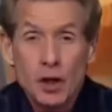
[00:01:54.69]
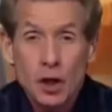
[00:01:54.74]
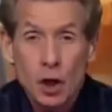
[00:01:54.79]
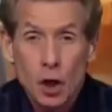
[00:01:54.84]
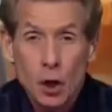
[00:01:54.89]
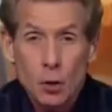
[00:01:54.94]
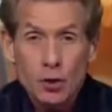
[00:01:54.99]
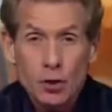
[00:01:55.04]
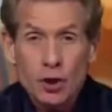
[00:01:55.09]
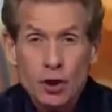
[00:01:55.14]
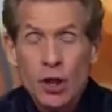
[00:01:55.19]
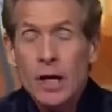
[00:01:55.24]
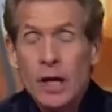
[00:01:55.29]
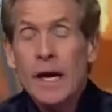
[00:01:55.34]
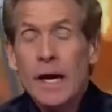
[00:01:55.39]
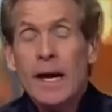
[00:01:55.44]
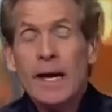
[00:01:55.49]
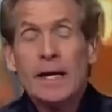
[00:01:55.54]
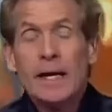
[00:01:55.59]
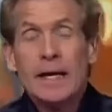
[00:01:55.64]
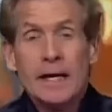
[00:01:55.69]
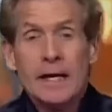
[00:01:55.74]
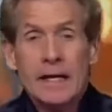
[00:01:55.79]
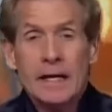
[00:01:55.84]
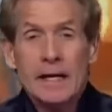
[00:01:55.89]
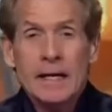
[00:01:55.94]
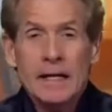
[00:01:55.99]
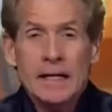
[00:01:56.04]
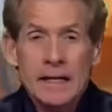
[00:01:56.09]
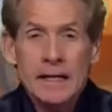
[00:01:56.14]
coach. And
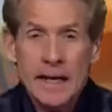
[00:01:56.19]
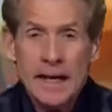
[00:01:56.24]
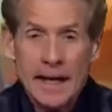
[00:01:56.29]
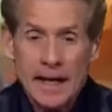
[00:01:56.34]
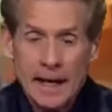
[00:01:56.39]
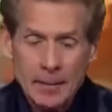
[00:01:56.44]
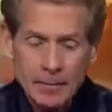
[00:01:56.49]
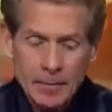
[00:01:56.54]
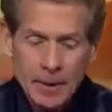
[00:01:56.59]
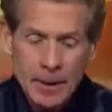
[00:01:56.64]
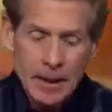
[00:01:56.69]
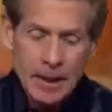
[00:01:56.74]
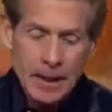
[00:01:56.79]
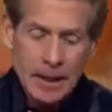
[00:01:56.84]
in he came.